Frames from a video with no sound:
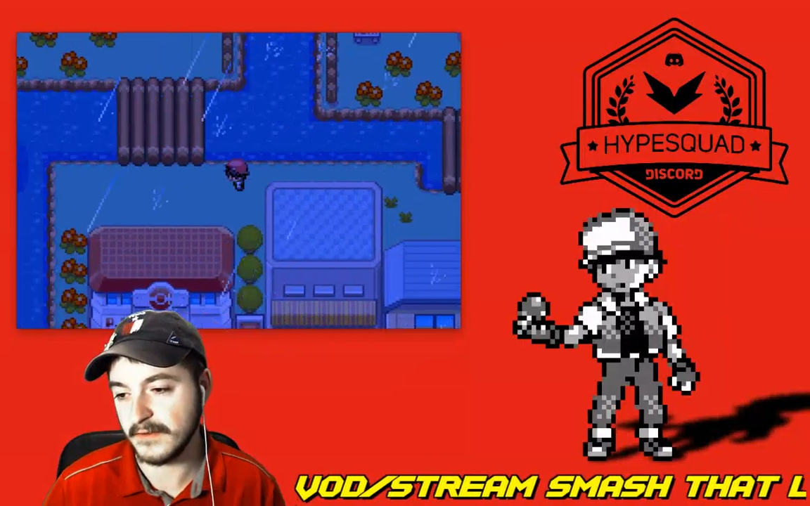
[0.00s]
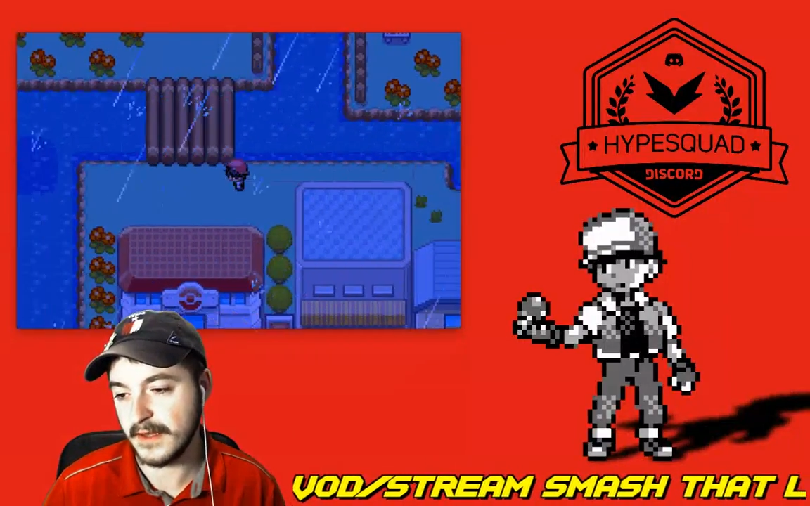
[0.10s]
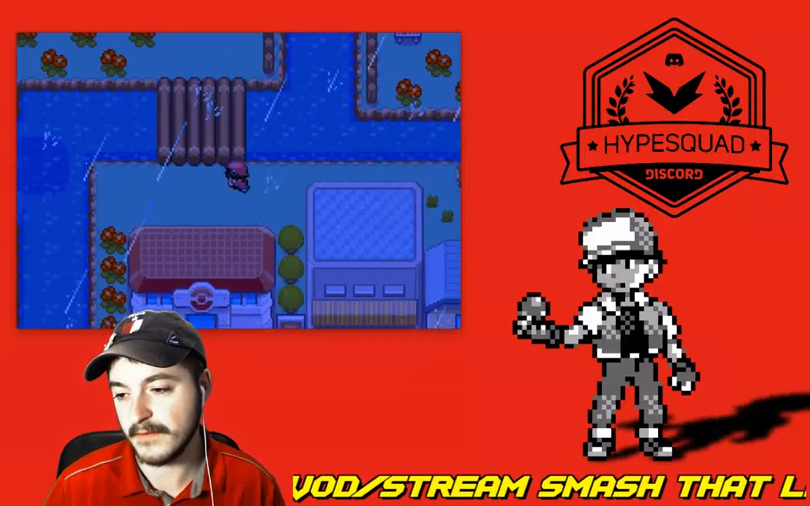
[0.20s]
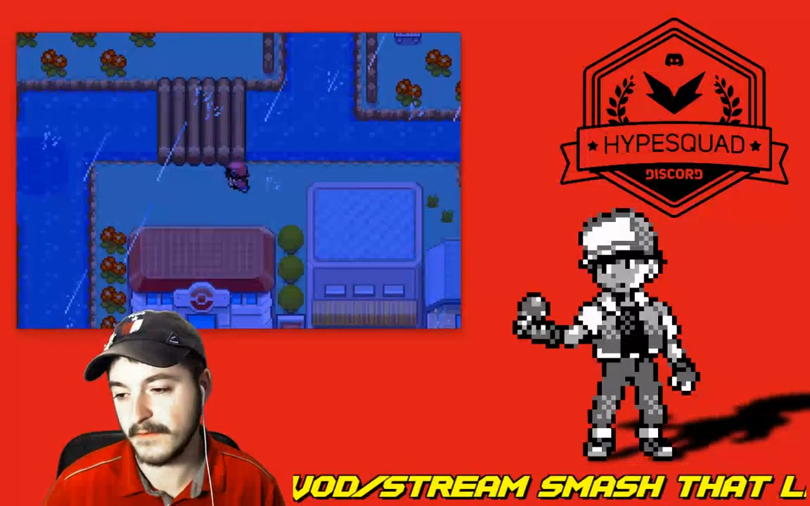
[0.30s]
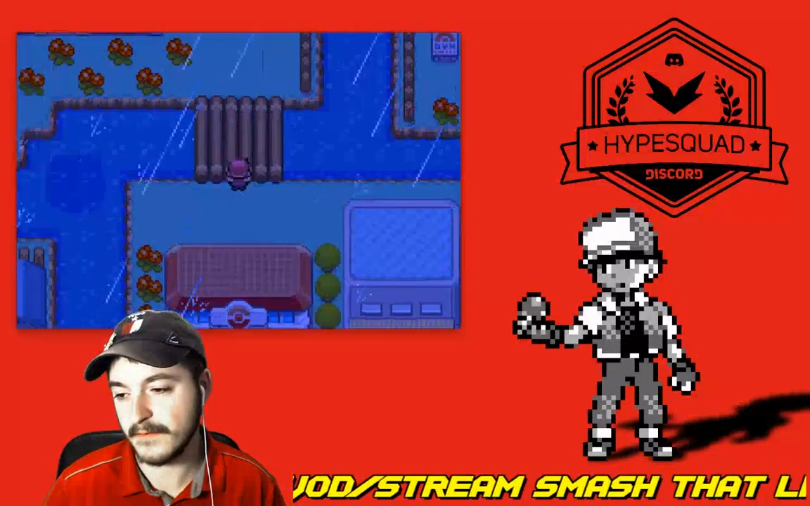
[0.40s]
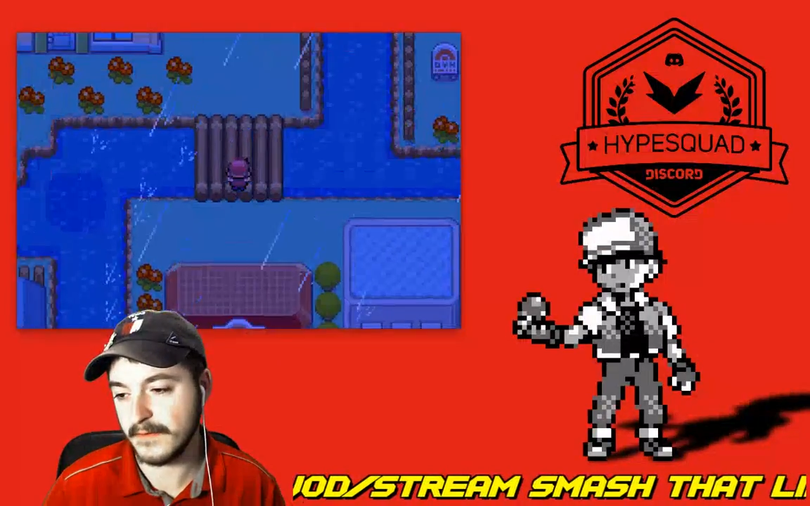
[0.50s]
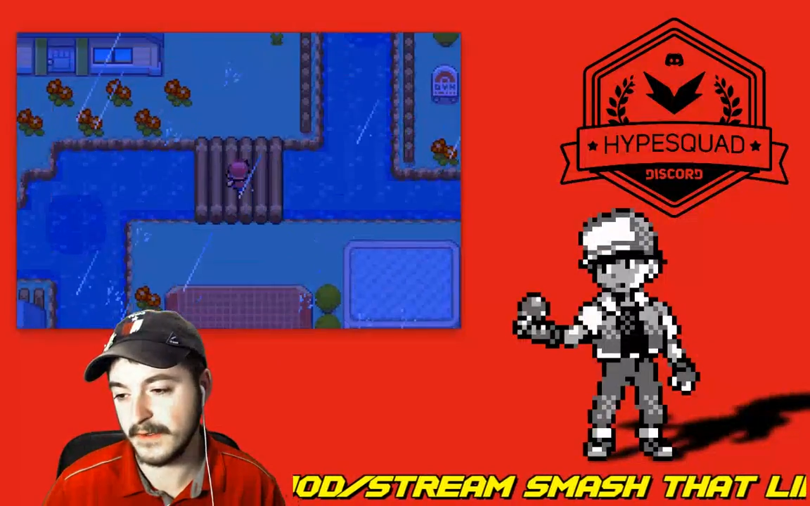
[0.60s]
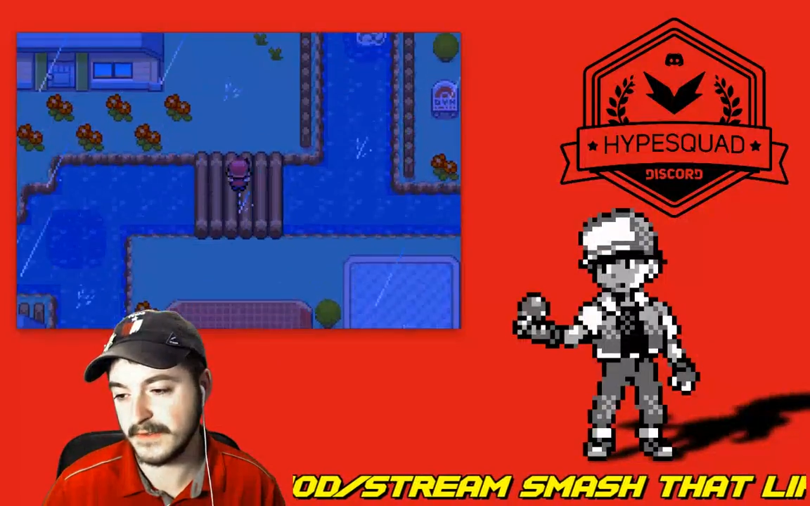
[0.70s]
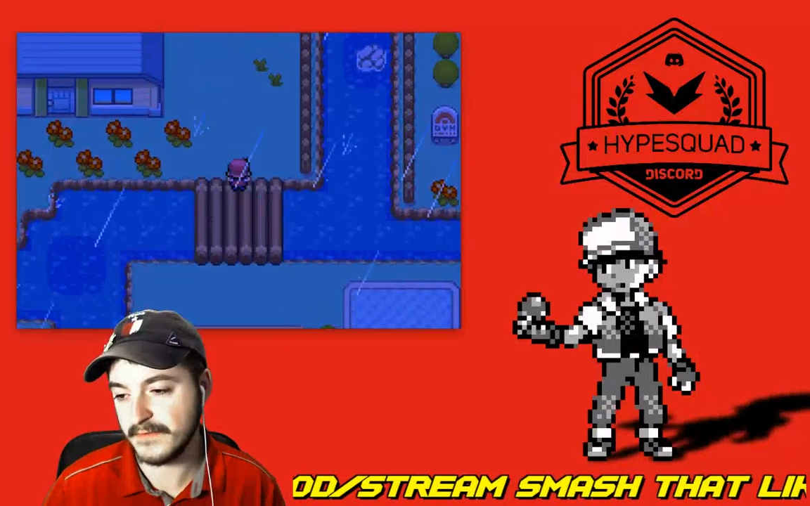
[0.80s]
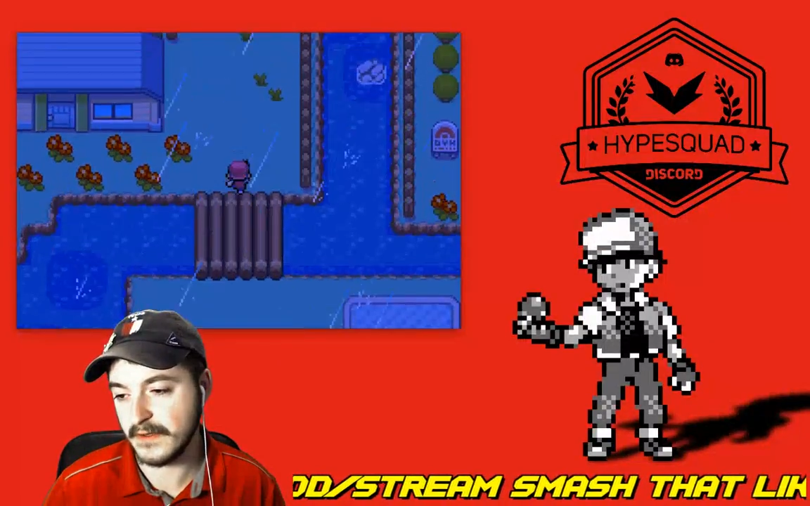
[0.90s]
That
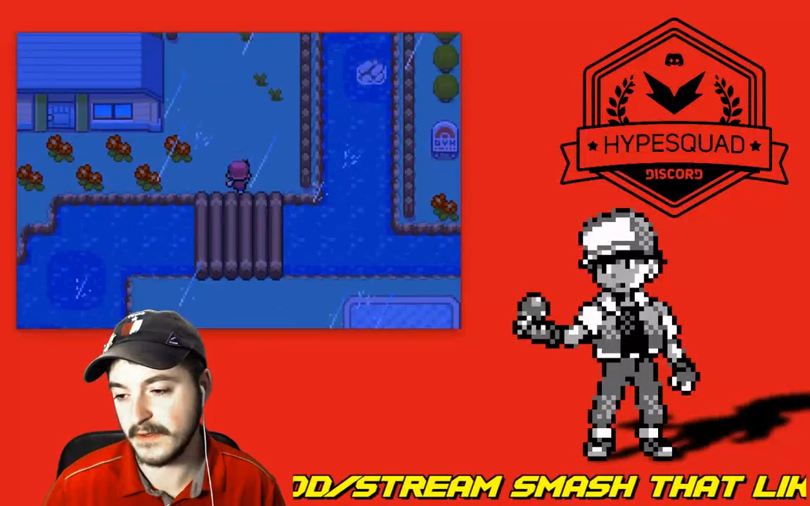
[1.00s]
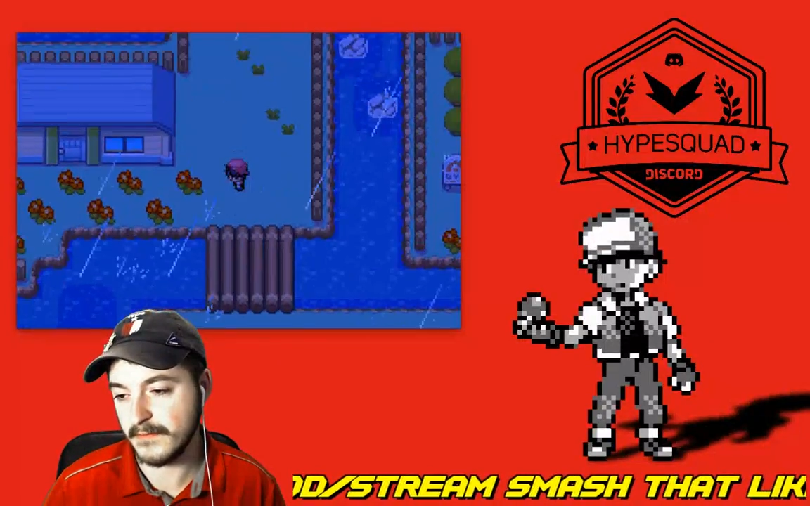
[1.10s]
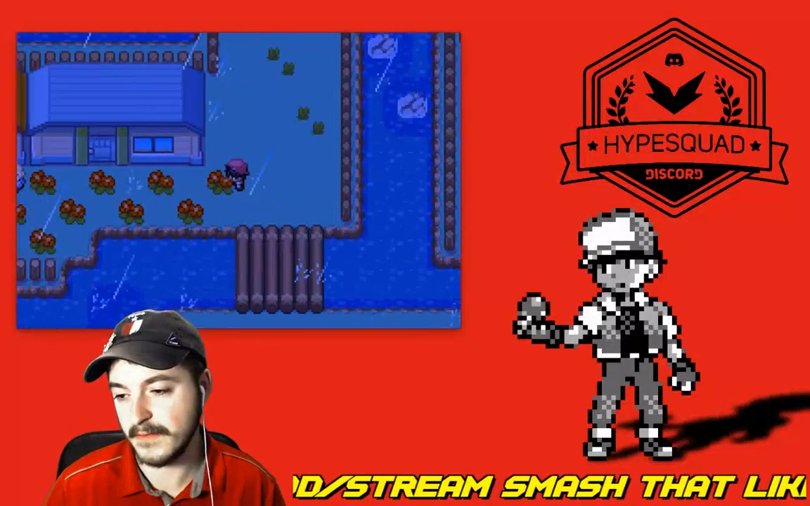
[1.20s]
was from